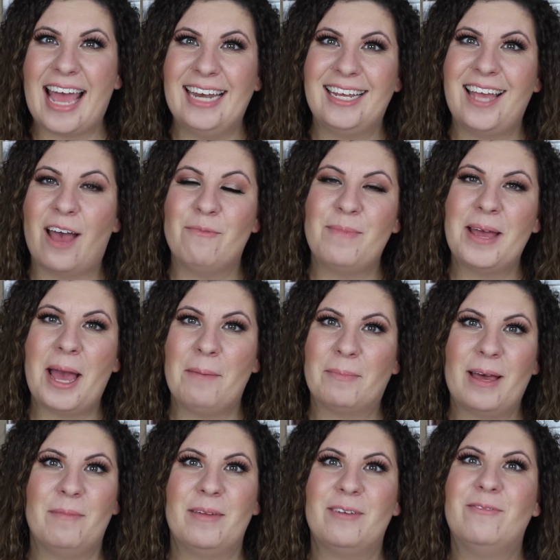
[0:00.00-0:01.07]
any of my
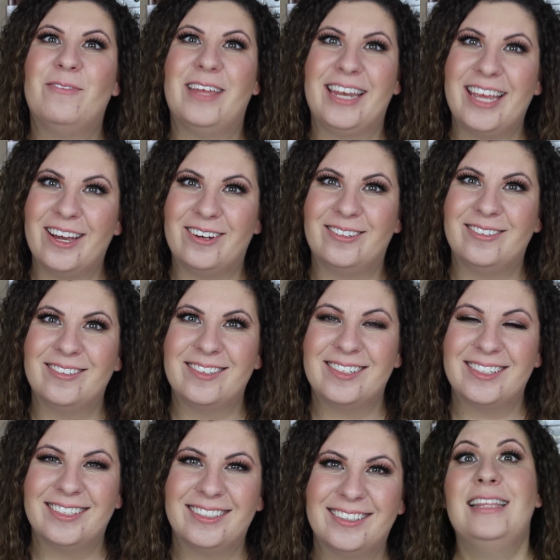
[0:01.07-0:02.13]
upcoming videos.